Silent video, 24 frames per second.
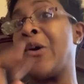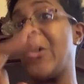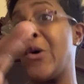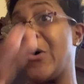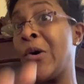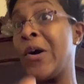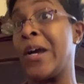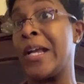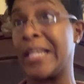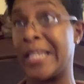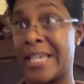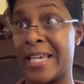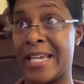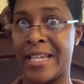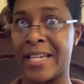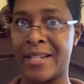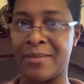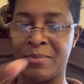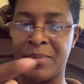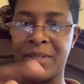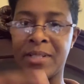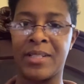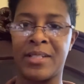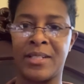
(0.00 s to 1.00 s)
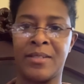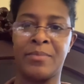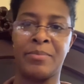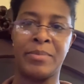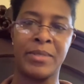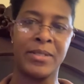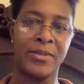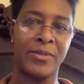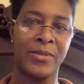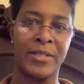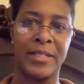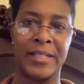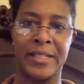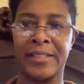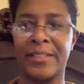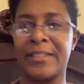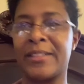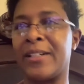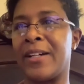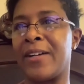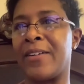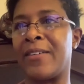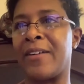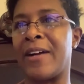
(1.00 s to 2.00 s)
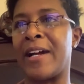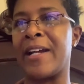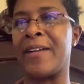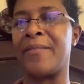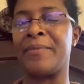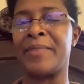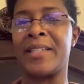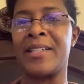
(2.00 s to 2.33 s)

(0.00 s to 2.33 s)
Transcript: on yet, but she'll be on there. All right.